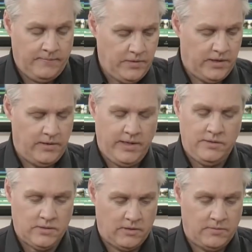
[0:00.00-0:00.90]
you don't need
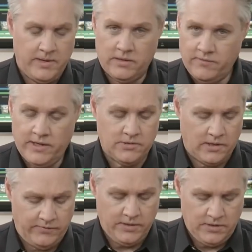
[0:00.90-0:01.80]
sort of to mount the flash
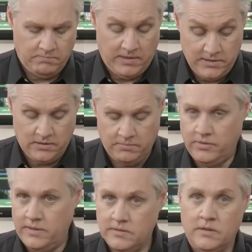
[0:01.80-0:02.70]
drive, because you can basically put
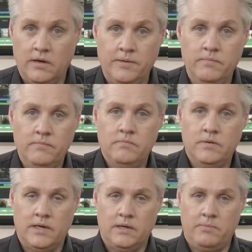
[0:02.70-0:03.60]
it inside
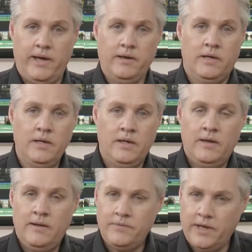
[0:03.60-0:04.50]
the back.
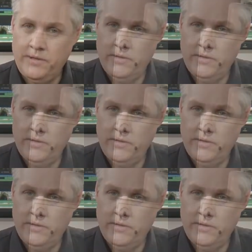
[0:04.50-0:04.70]
Now